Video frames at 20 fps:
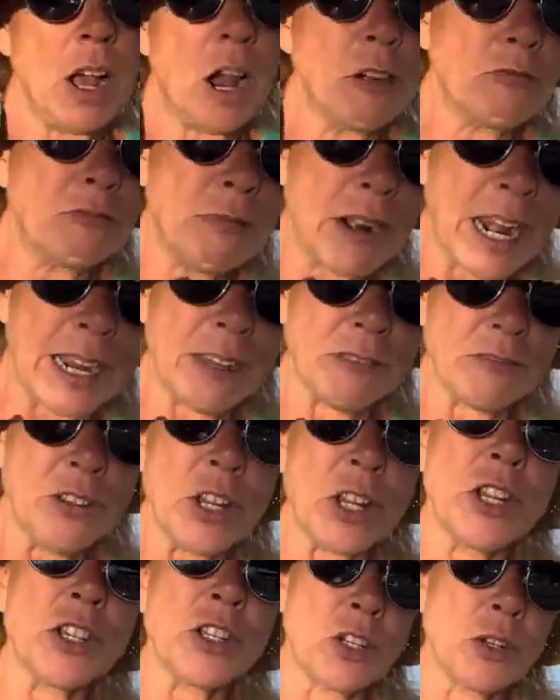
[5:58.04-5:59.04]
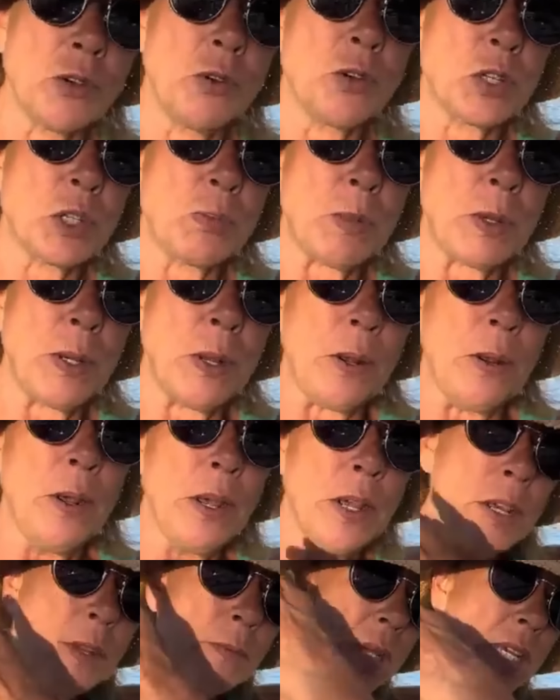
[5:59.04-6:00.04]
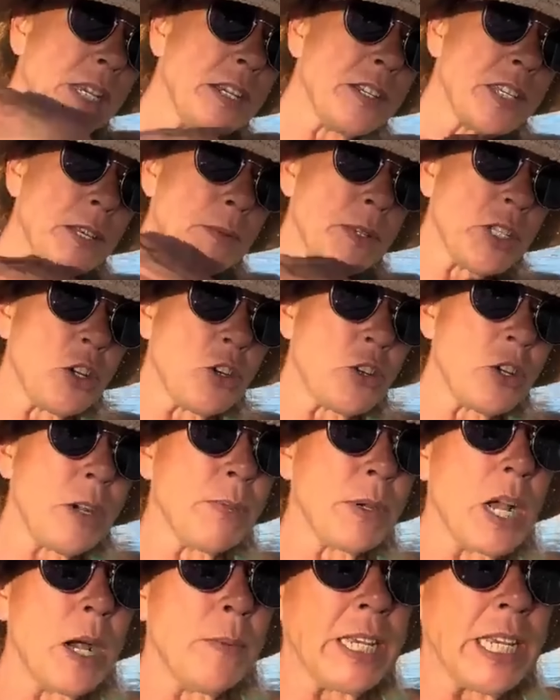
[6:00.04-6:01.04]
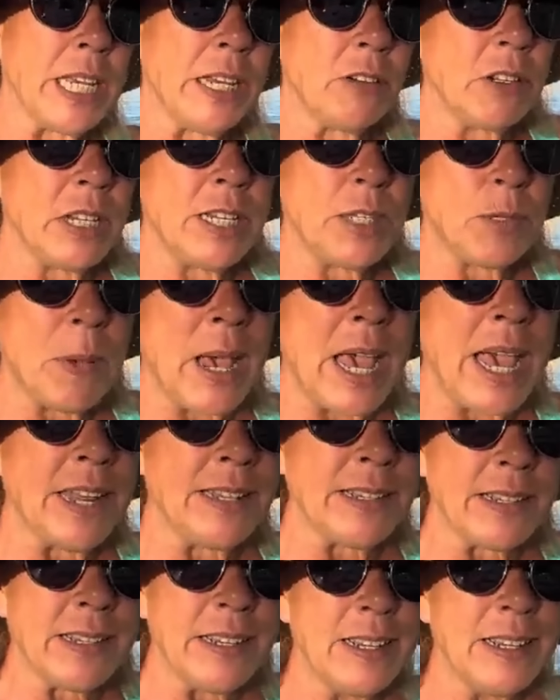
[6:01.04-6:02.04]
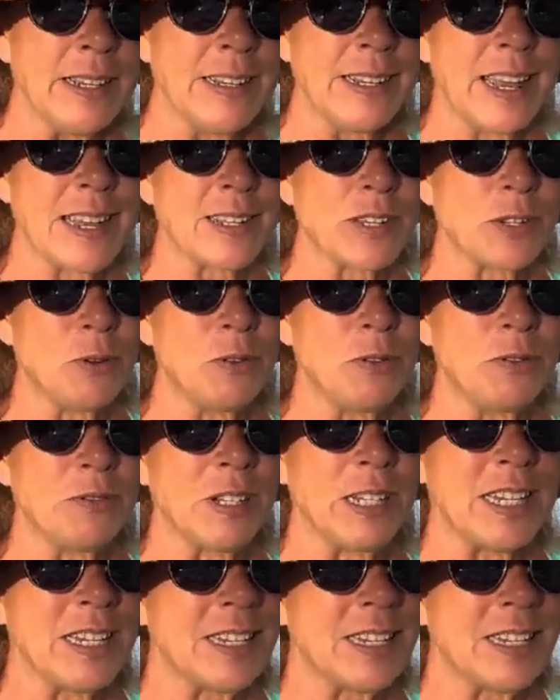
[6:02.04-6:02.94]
around a saucepan because there was a drip coming in on his bed. That's awful,